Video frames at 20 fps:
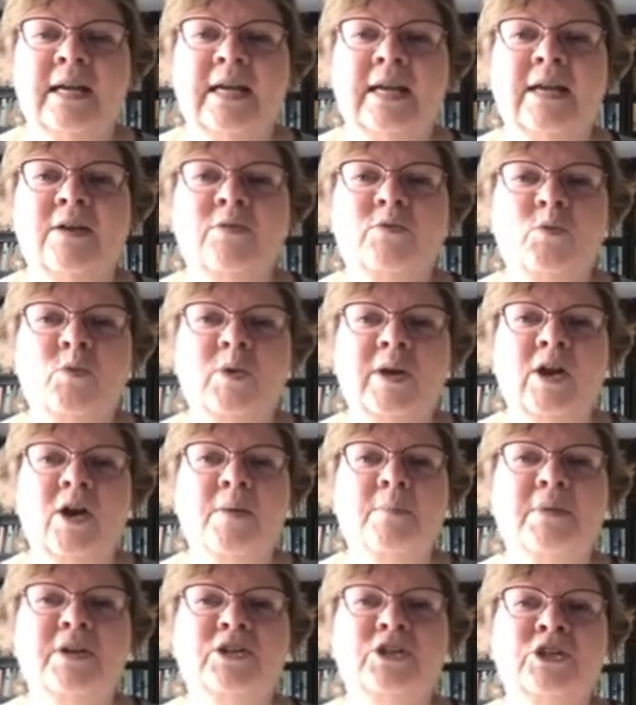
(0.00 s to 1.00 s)
If we are
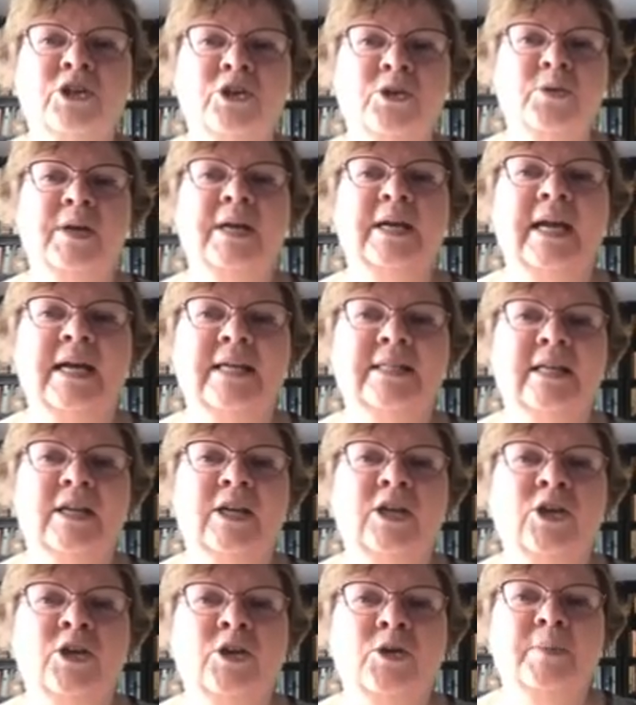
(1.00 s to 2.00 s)
maturing as a
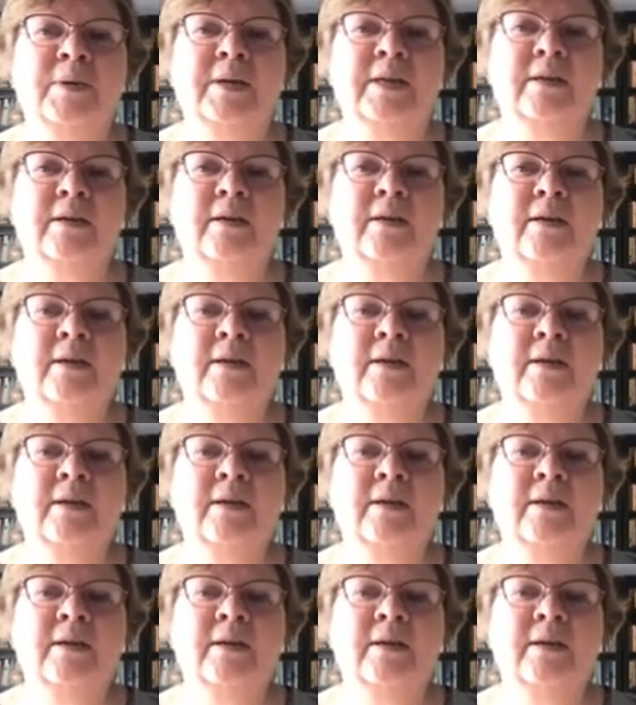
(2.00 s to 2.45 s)
human,